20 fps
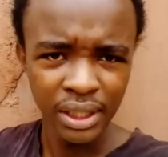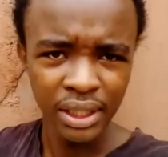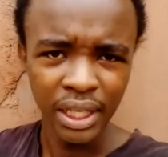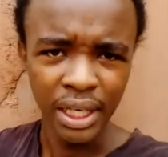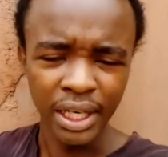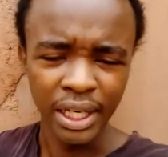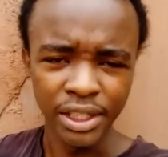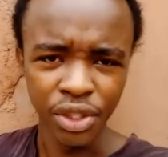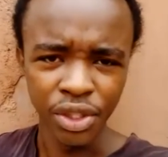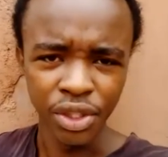
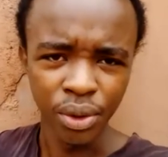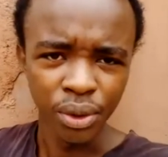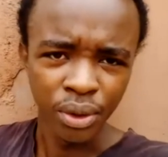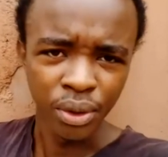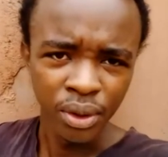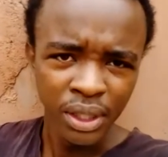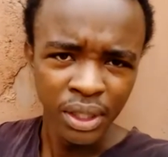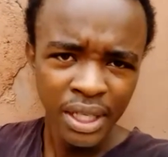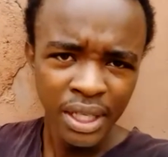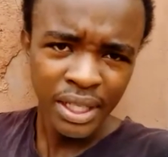And so
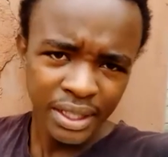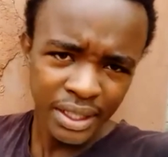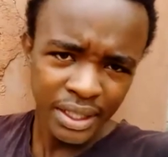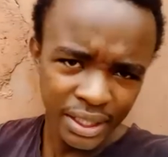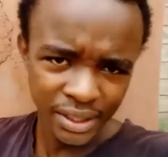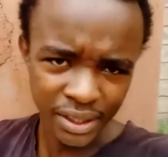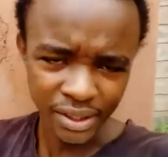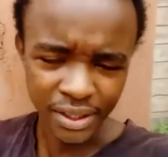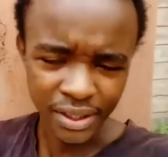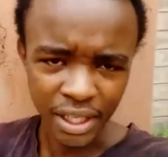these
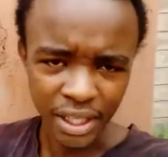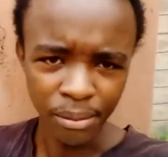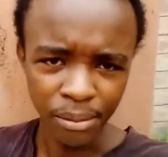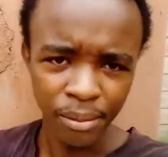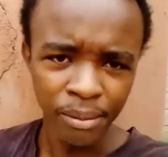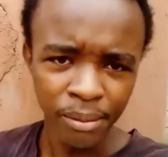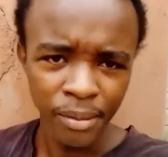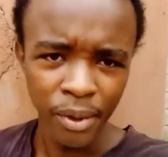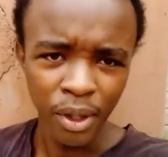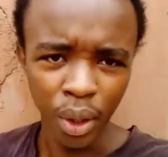are some
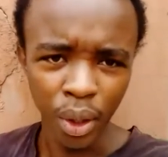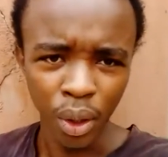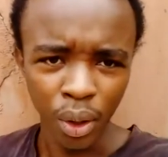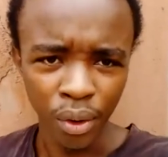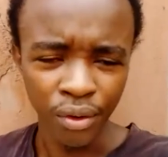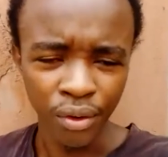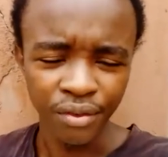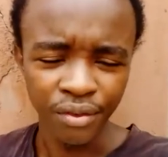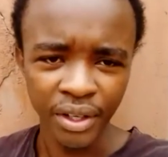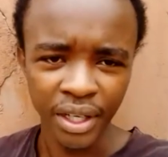
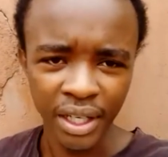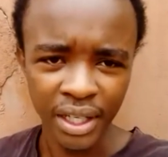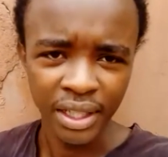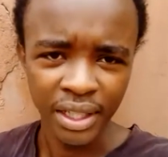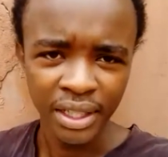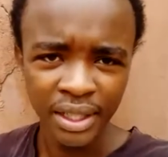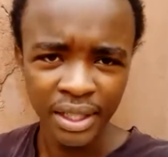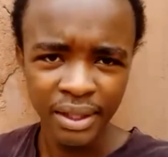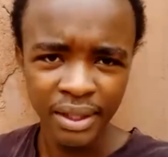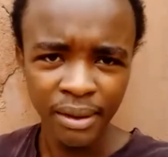of
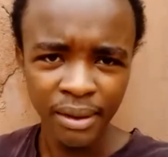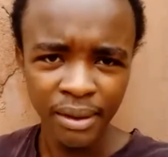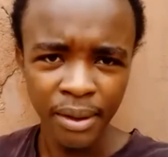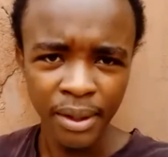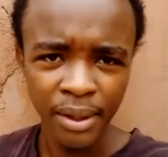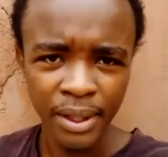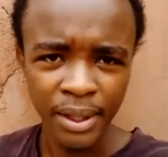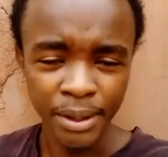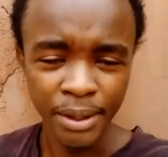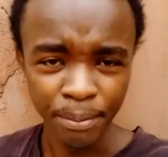
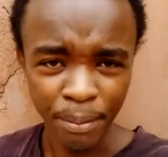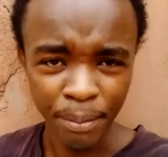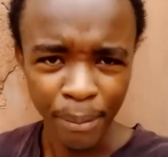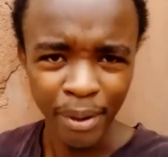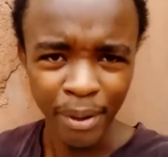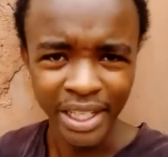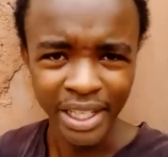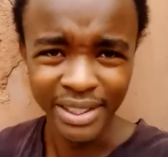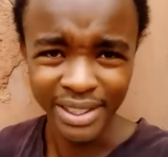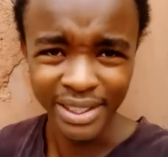the
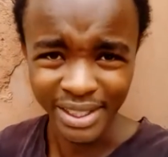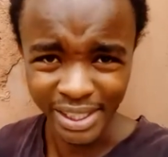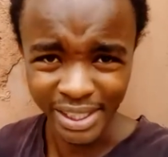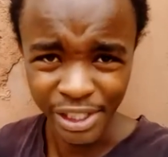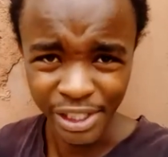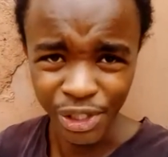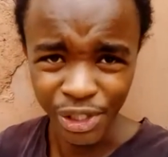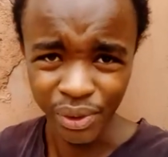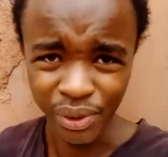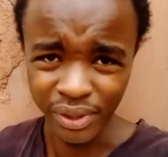permanent
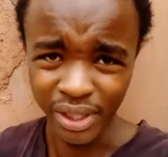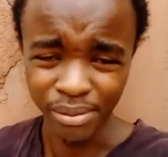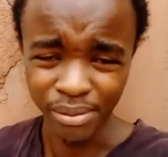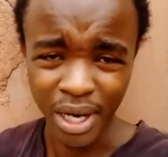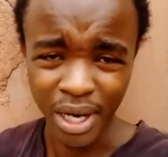issues in